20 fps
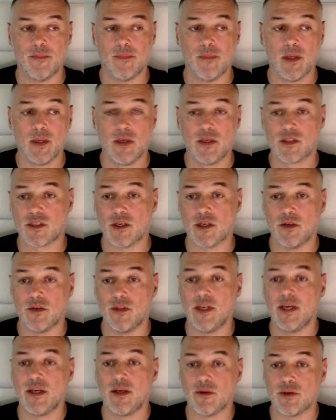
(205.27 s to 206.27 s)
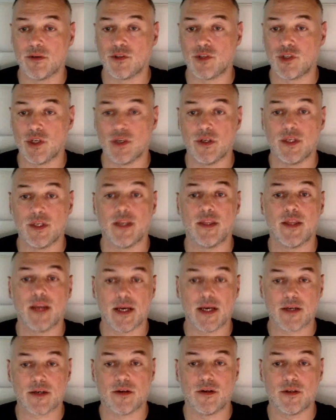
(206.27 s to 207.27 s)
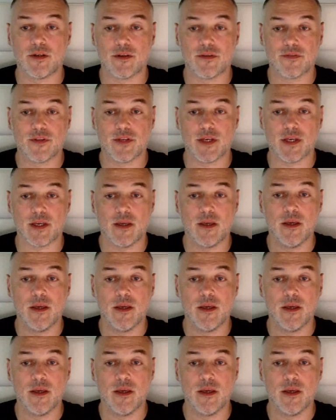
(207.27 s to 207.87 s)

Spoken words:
So the hero's journey, that kind of thing,